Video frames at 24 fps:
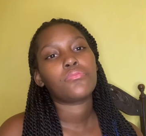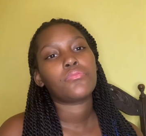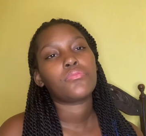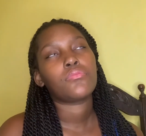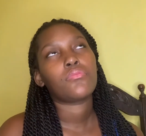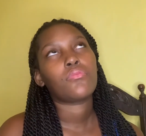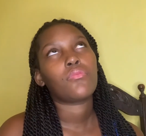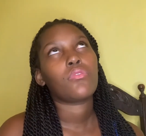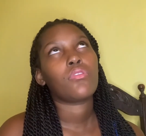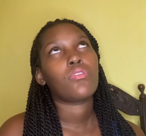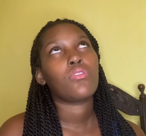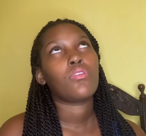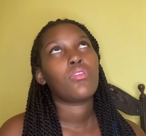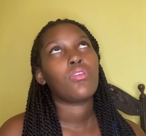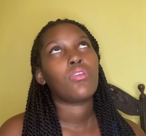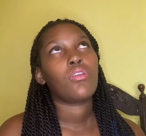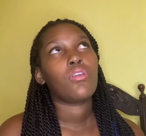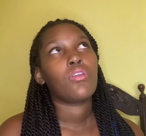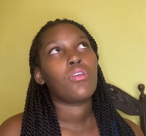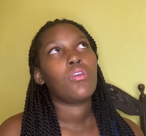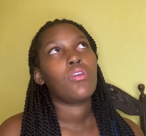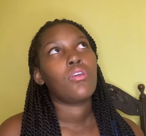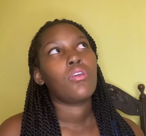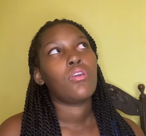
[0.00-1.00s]

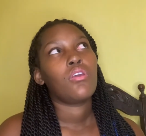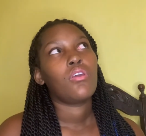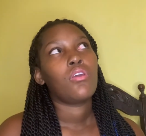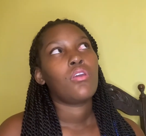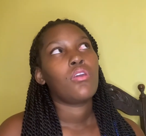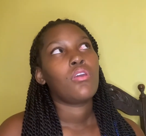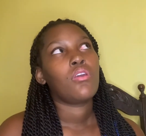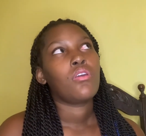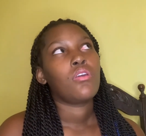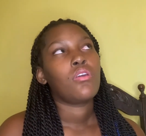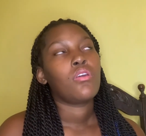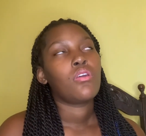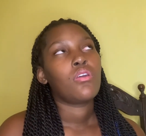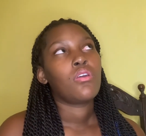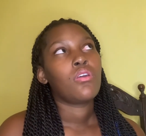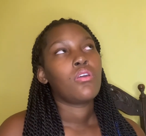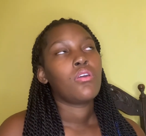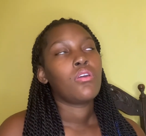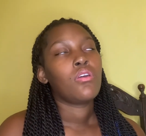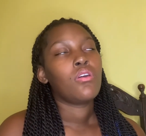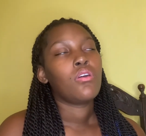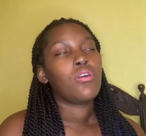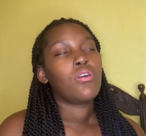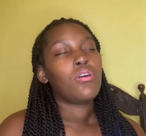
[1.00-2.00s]

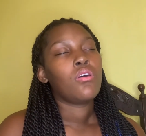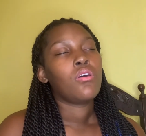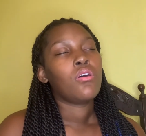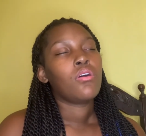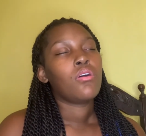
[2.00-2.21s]
No one is speaking in this clip.